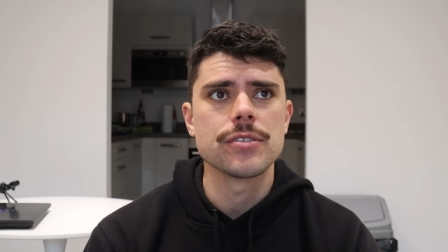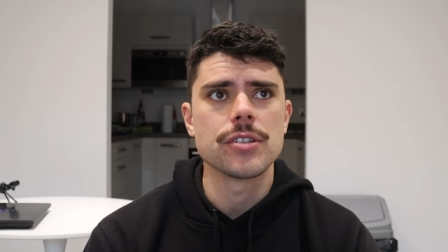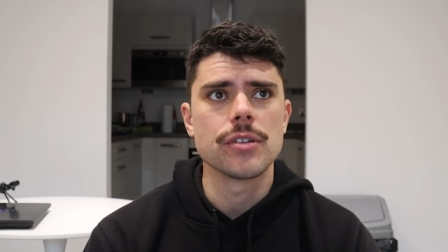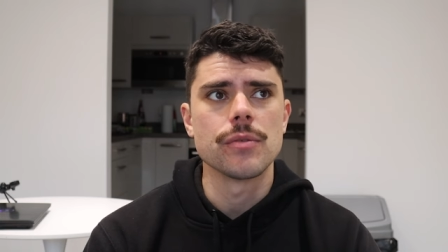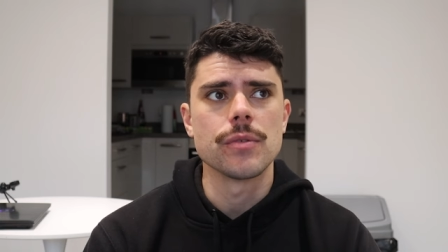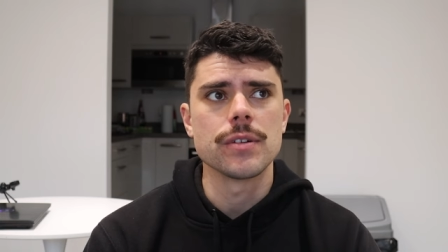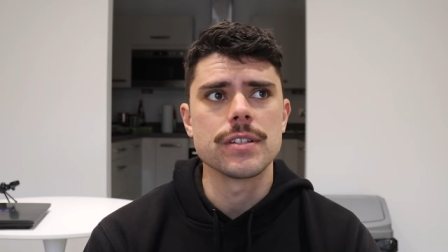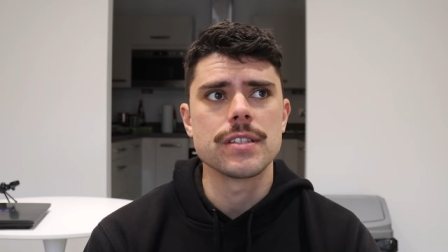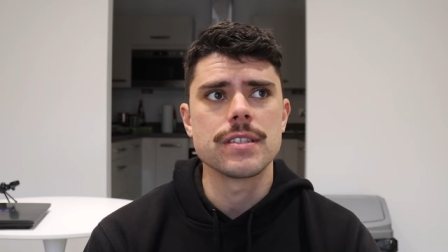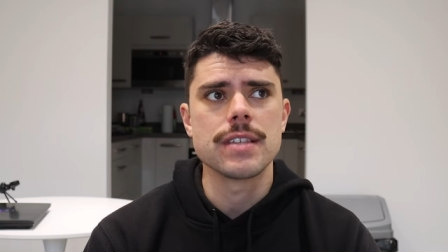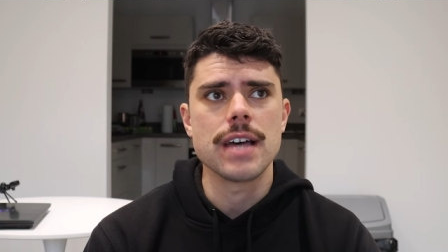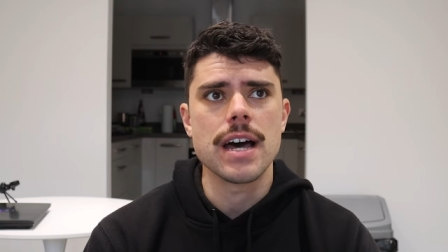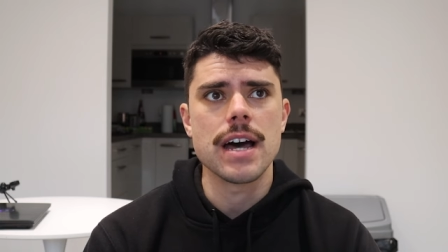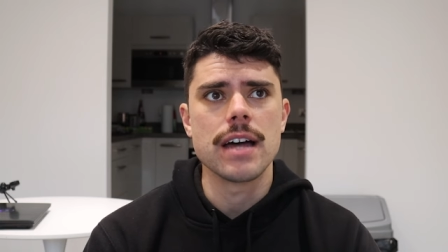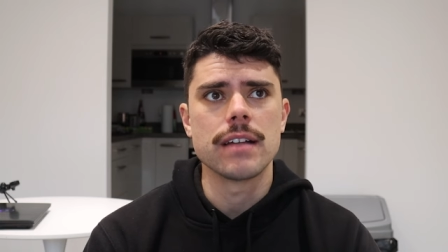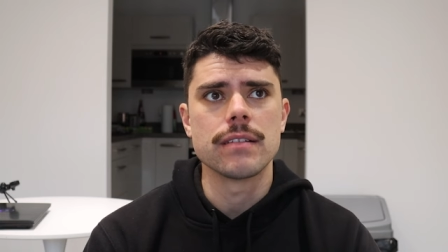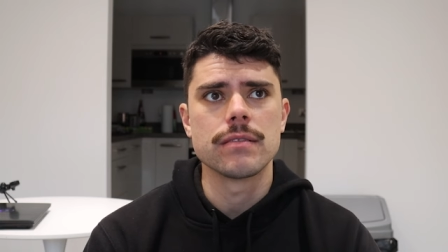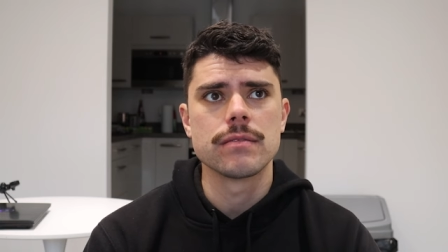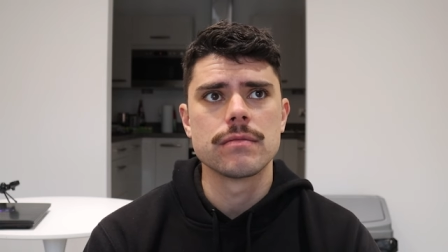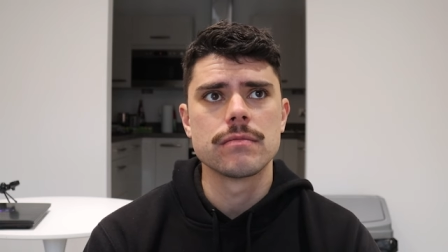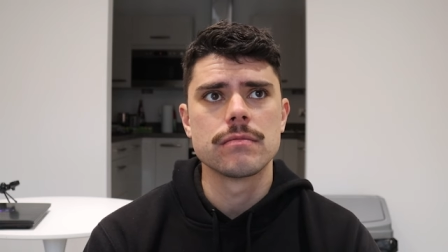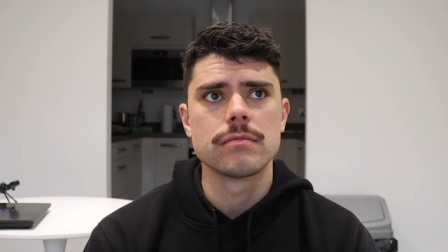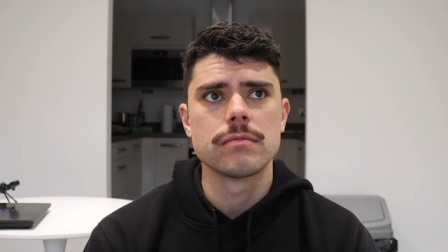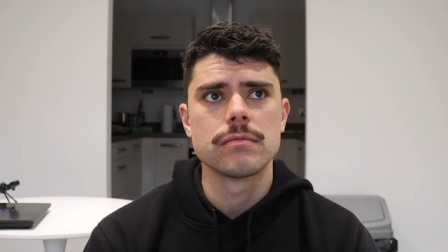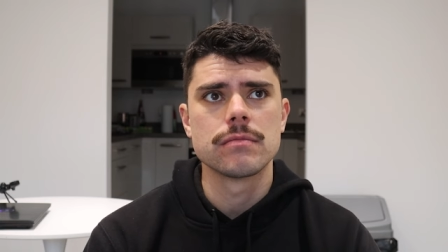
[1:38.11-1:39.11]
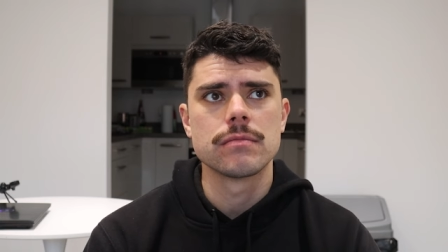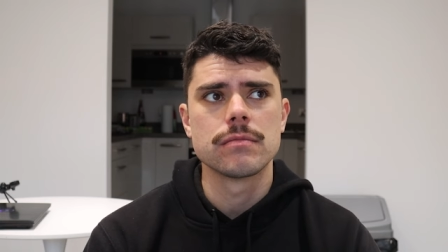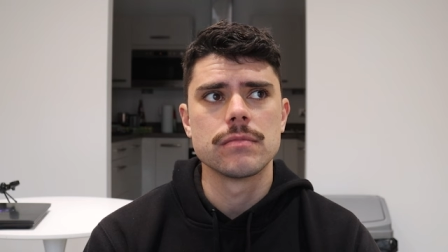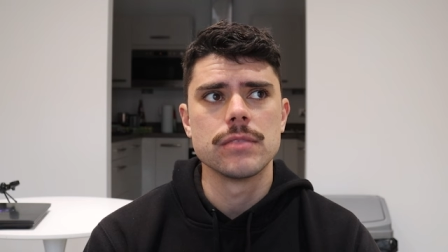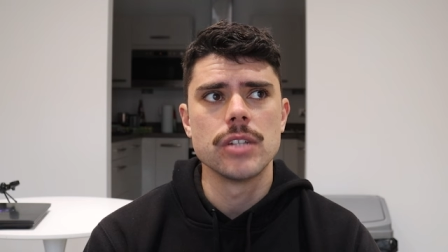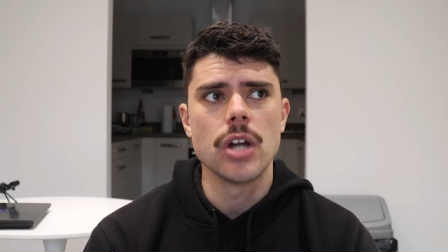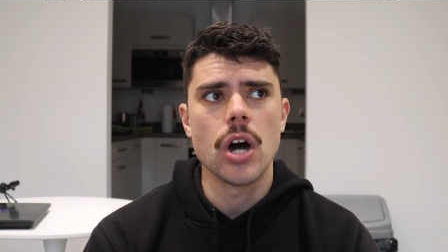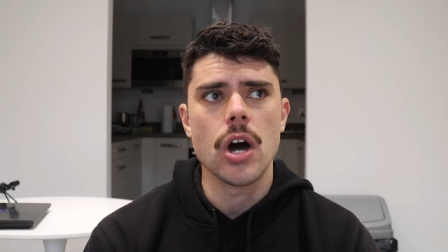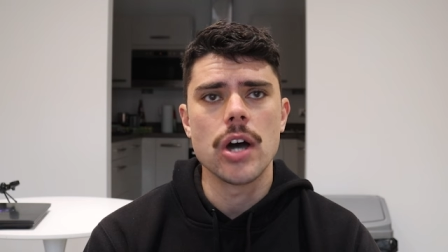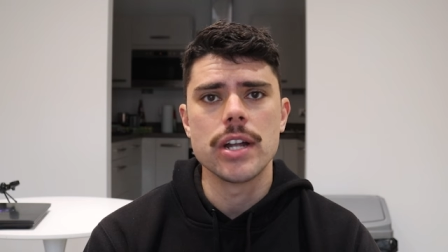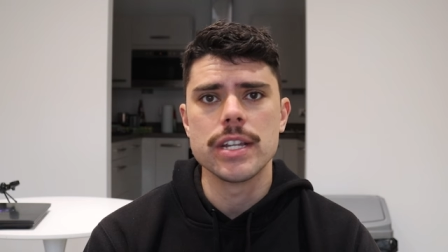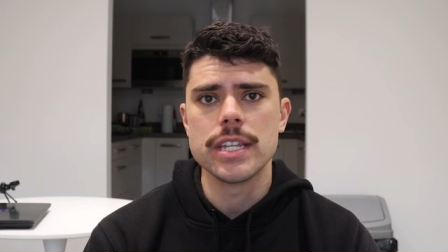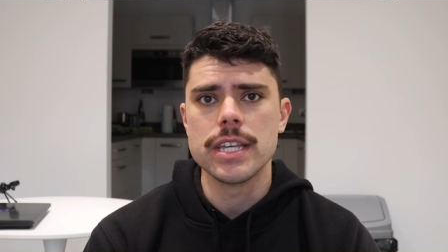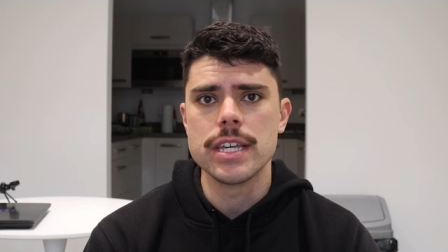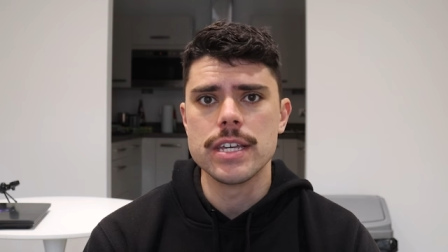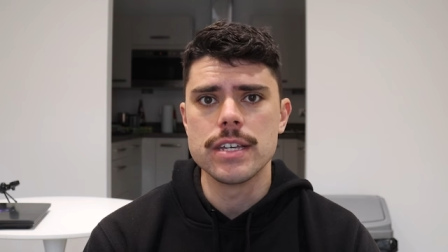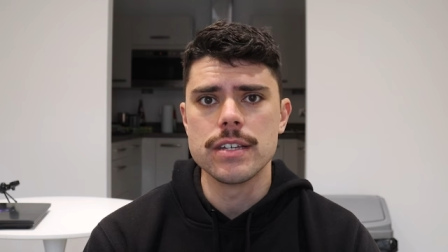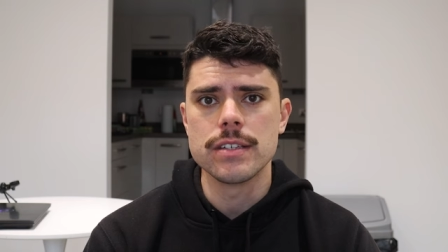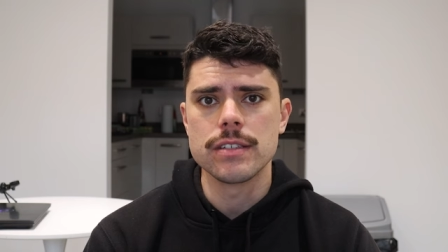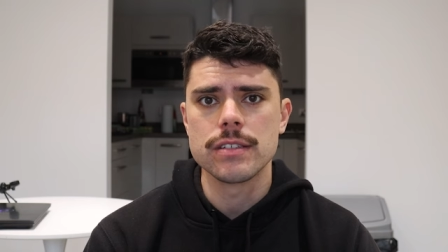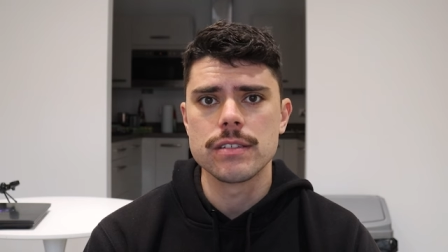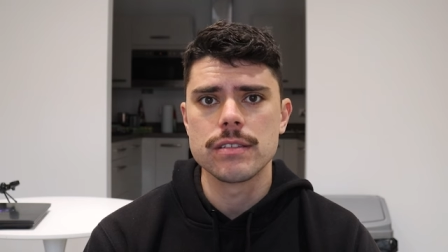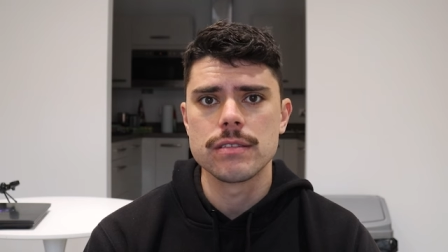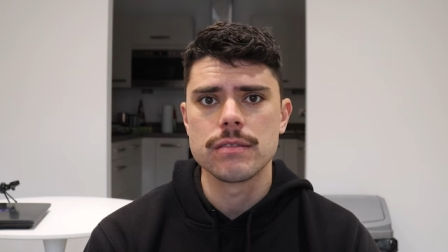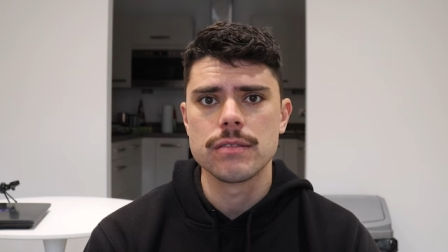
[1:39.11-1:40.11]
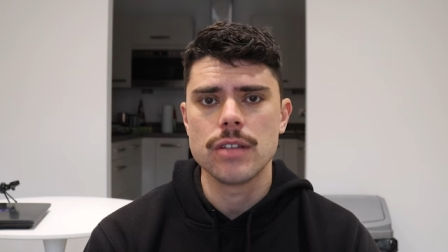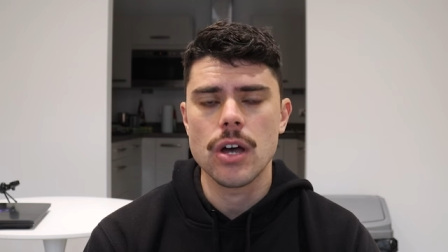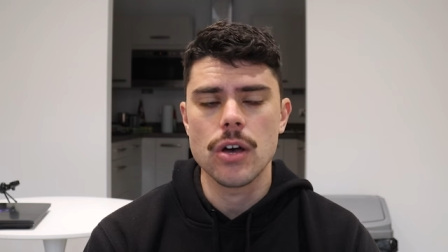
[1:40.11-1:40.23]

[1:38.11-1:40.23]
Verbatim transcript: So what's that? nine years.